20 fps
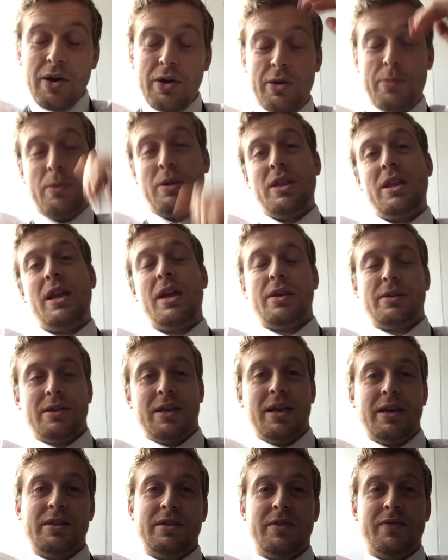going to be the next
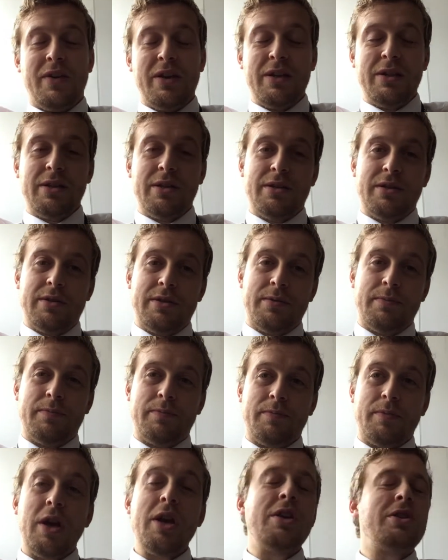kings of England.
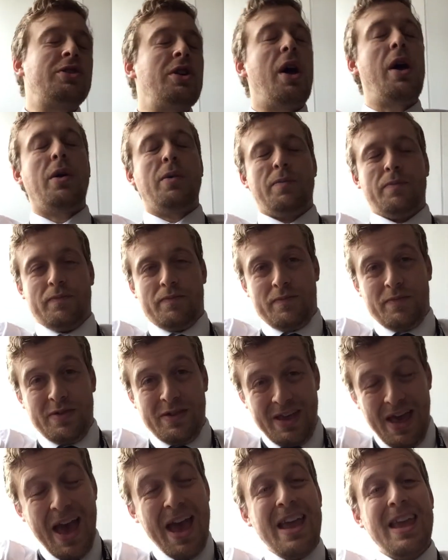So,
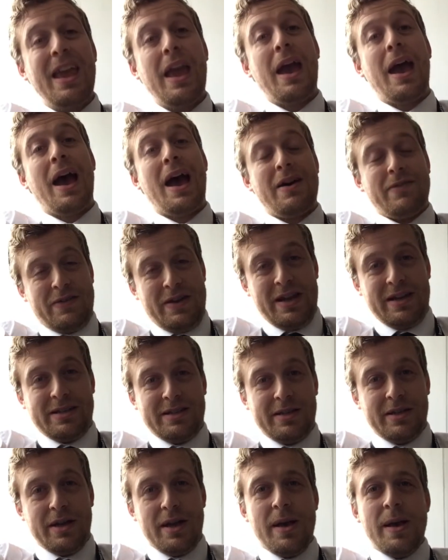there you have
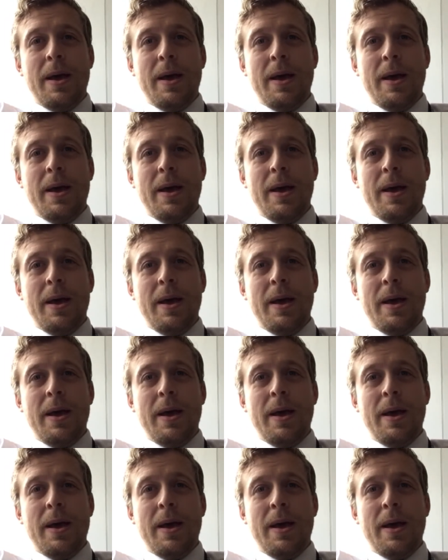it.